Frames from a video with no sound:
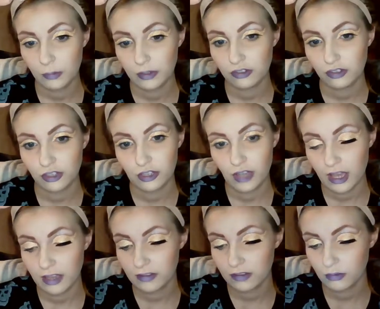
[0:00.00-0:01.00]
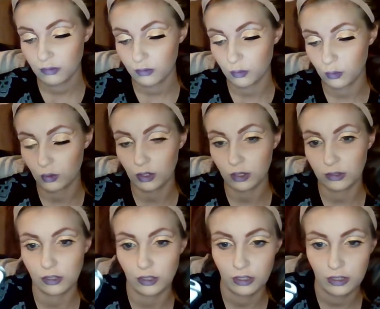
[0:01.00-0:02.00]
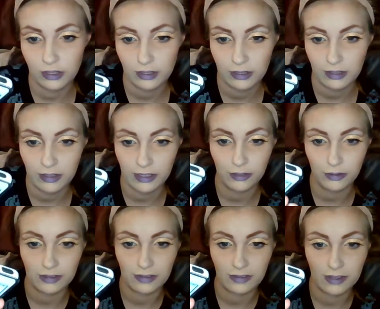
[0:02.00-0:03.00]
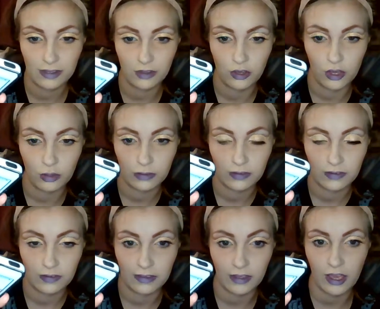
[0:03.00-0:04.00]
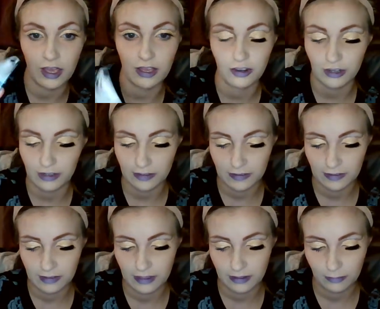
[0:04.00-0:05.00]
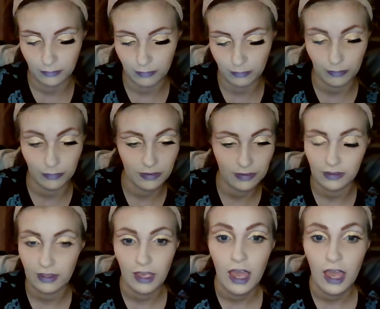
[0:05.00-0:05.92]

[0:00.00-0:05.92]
I'm going to show you guys the full look. Like you can see the ghosts and the cut crease. It's